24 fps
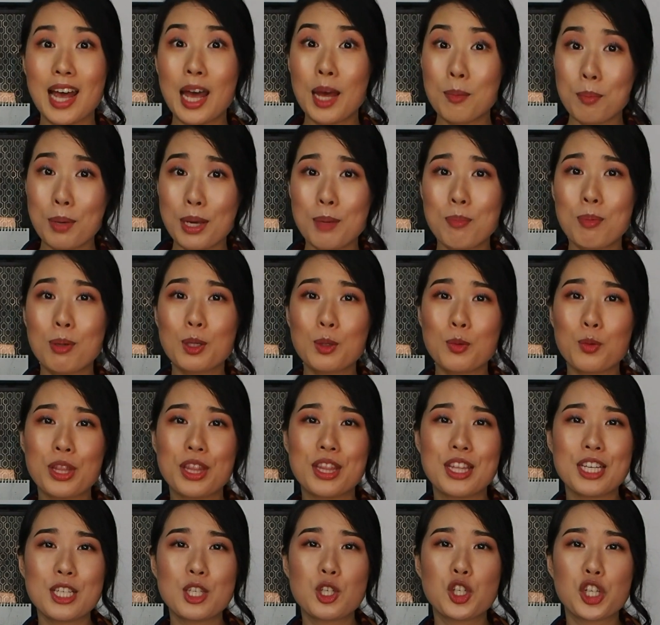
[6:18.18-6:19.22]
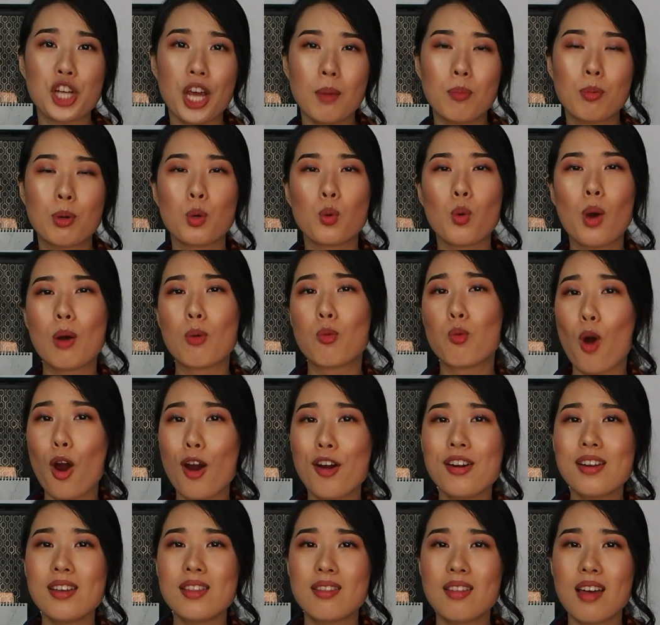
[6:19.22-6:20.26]
People with this shape who are
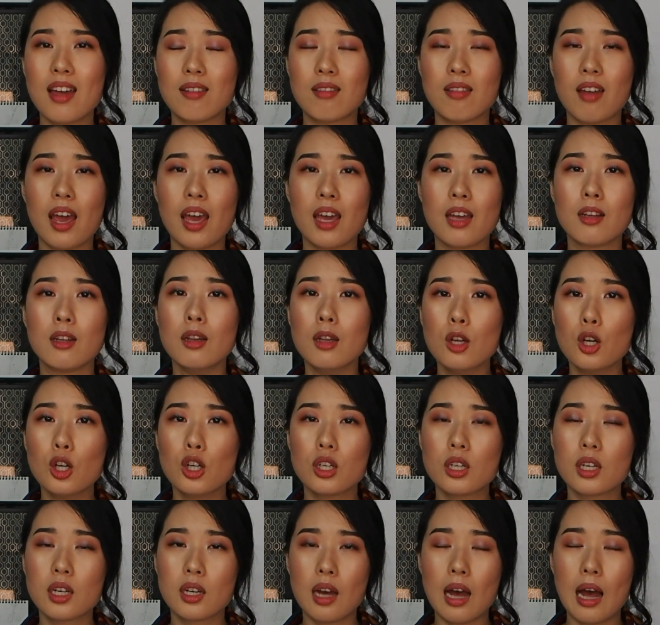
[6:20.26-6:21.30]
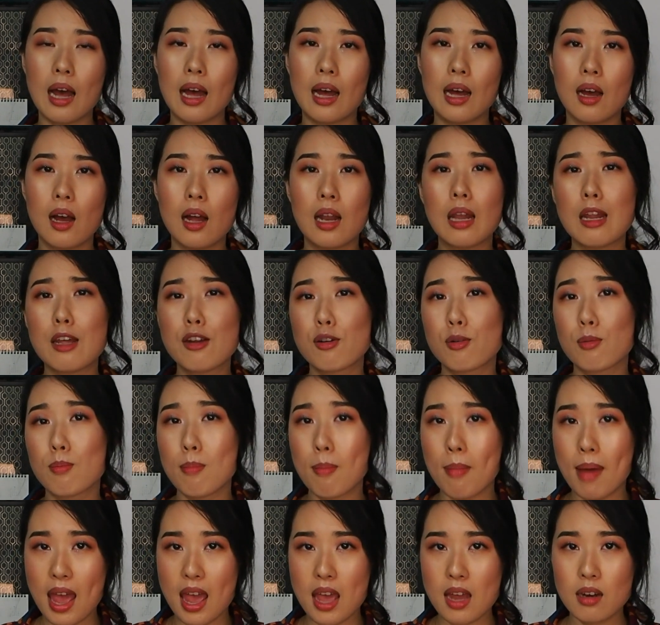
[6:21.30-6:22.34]
worried that they look a little
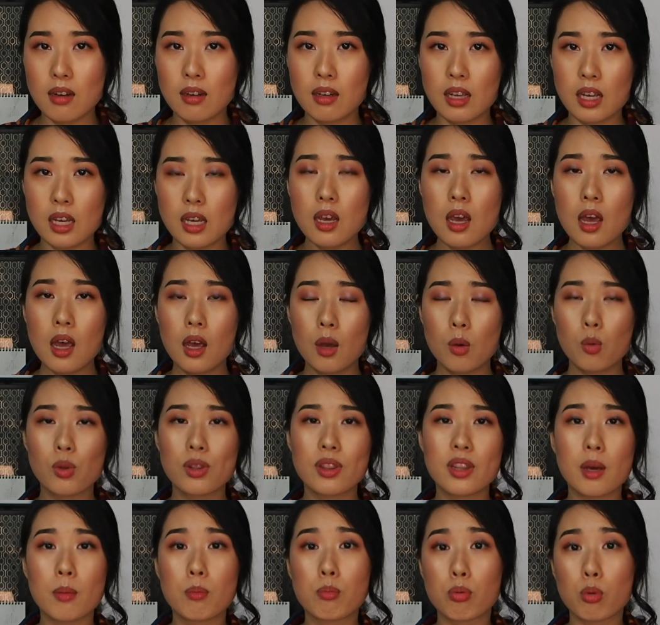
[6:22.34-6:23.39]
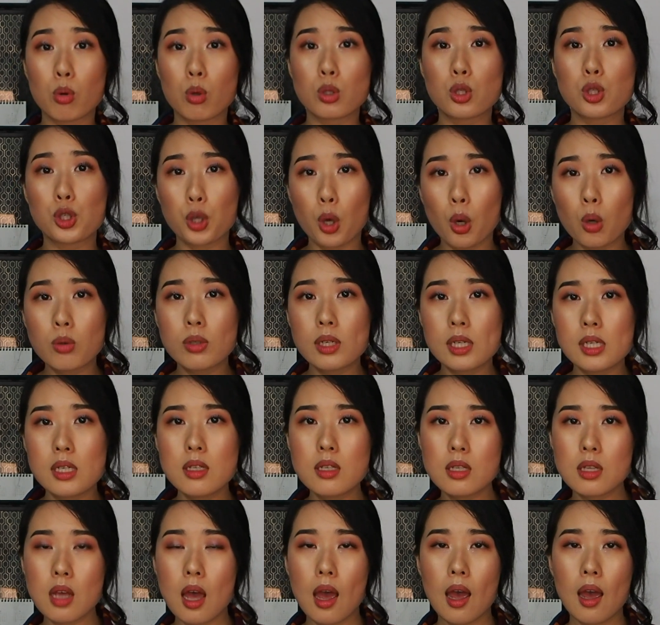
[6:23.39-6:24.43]
manly with their broad
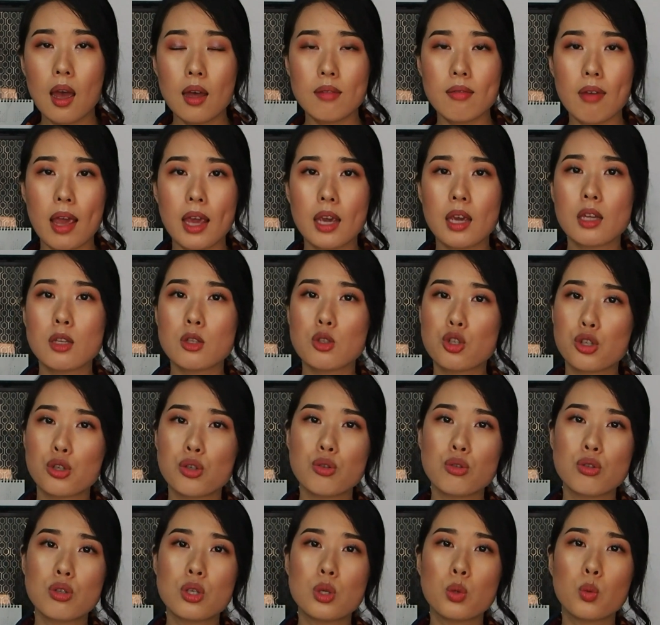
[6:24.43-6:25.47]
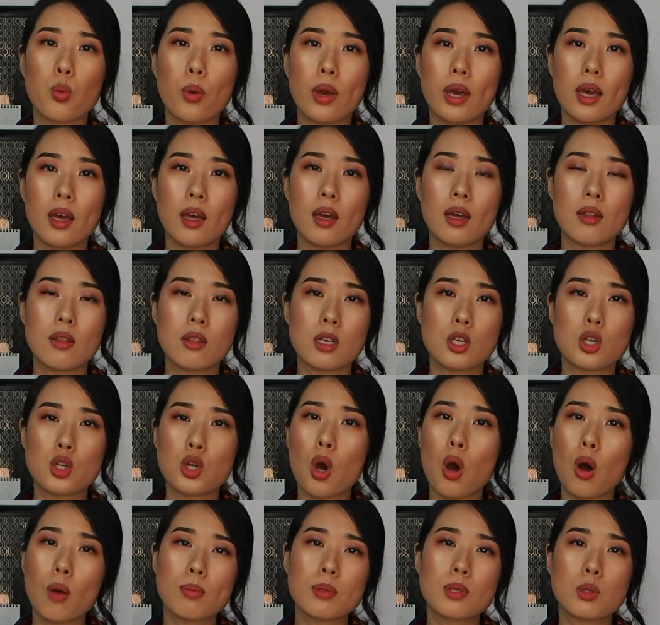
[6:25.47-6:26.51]
shoulders, they can choose to wear the
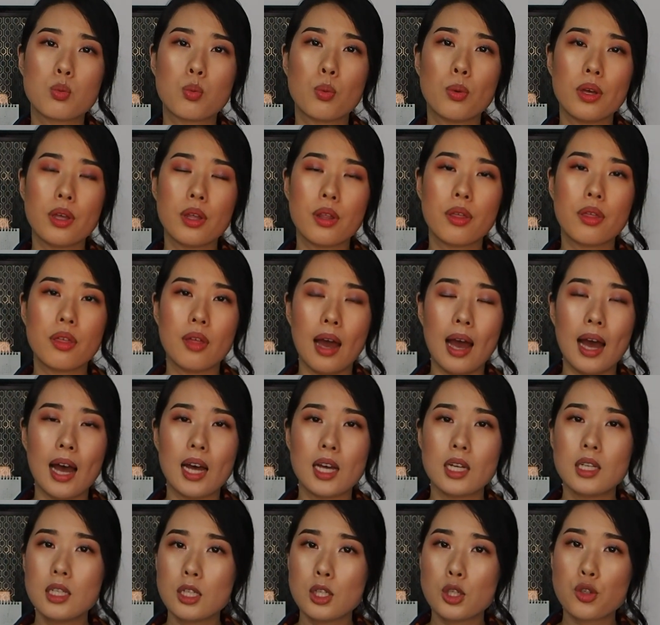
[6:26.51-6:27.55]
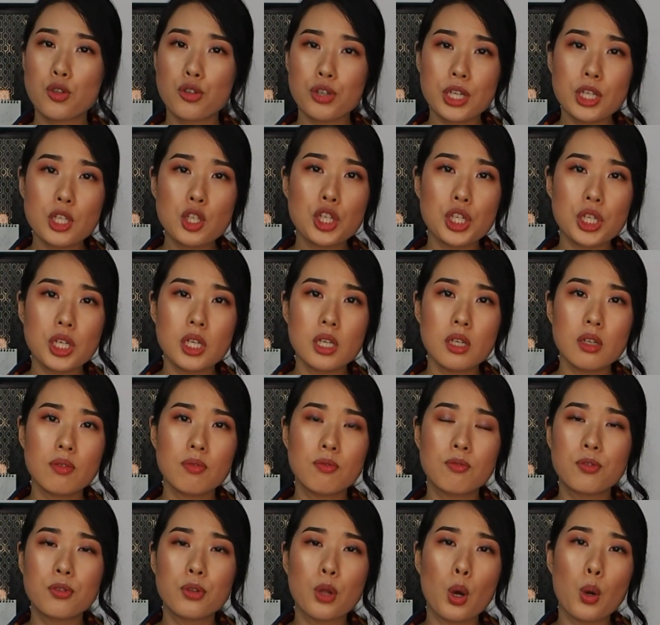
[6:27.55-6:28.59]
tops with stretchy,
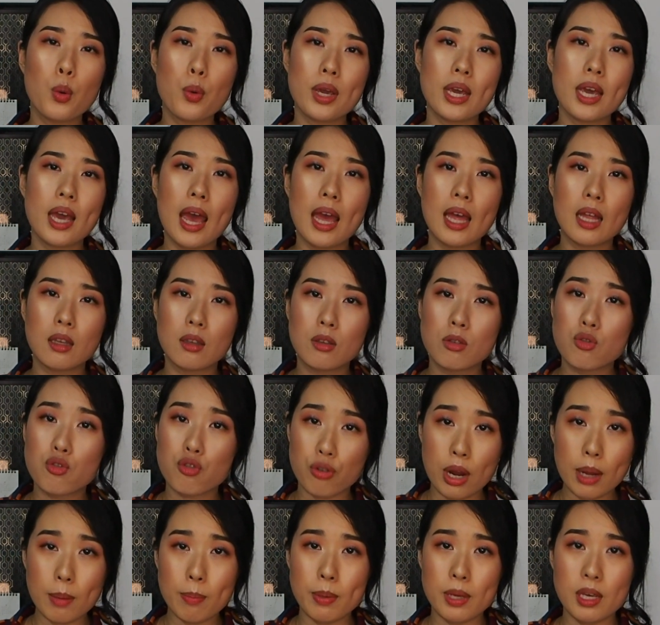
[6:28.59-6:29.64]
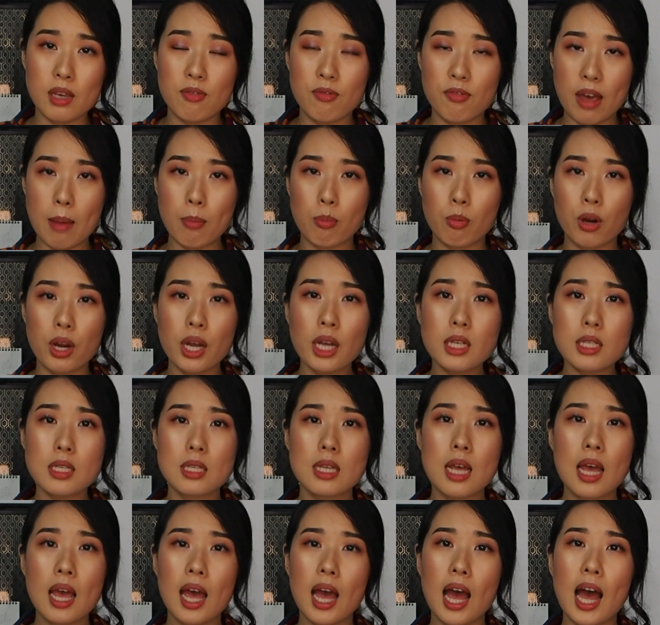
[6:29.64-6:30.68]
flowy and drapey
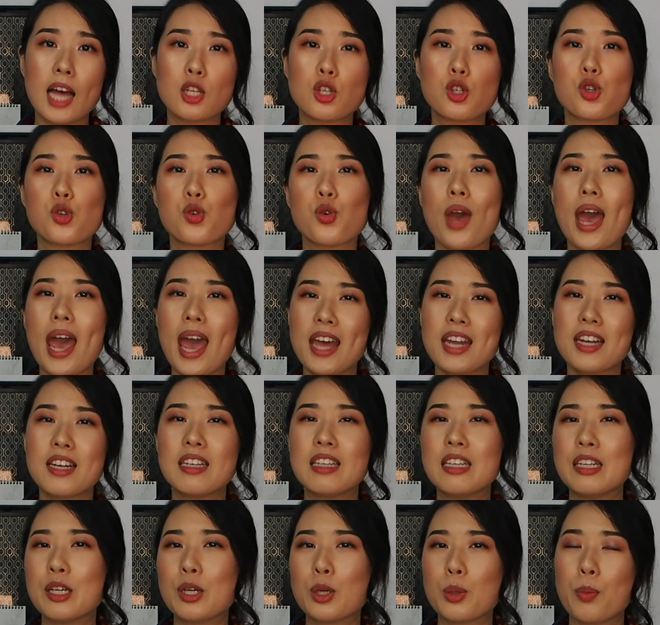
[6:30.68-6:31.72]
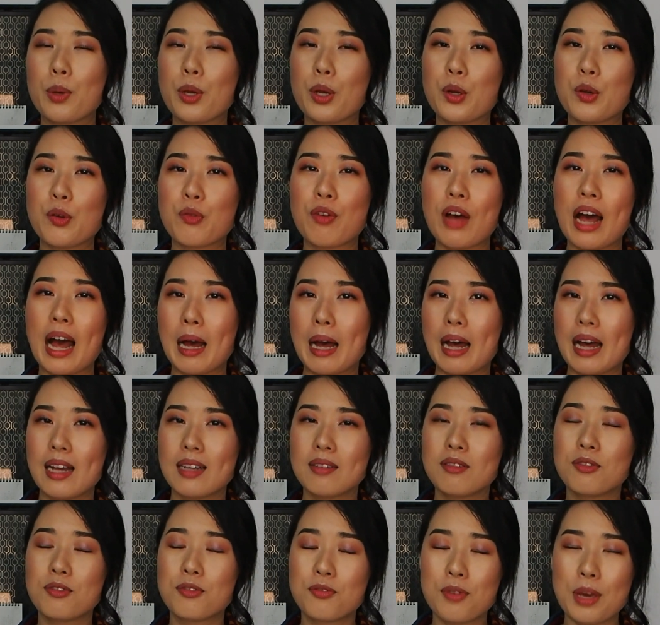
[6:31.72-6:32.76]
fabrics to add a little bit of
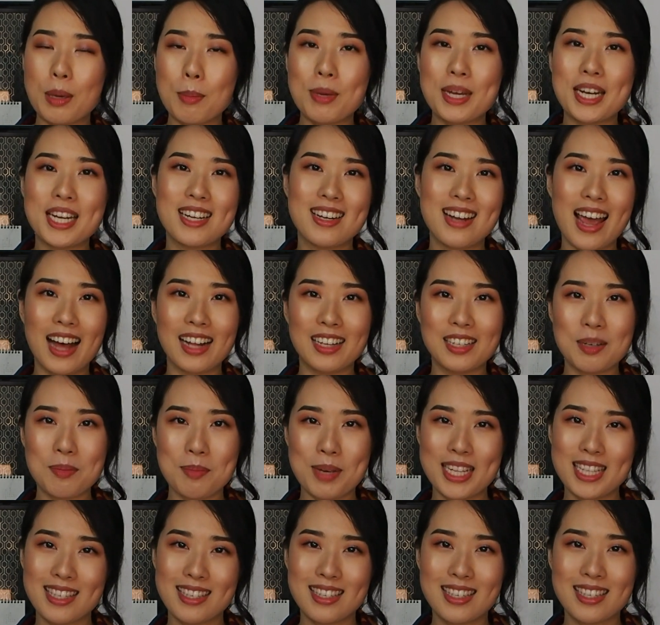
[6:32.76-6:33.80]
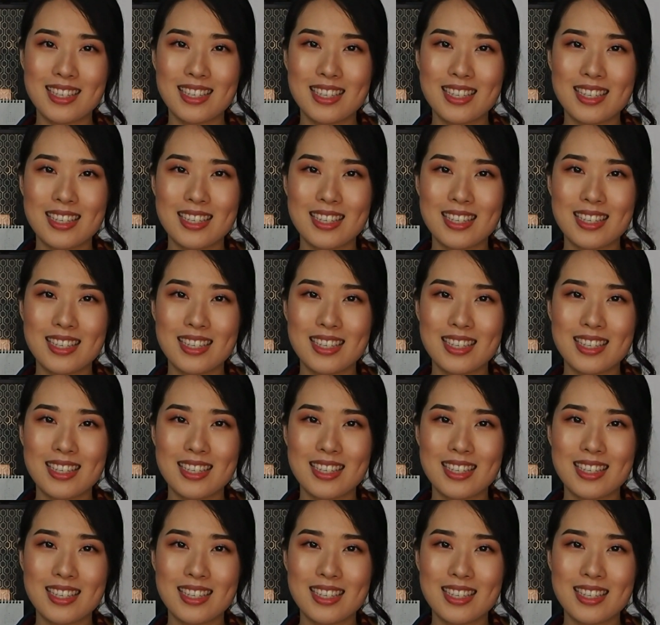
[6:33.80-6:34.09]
feminine elements.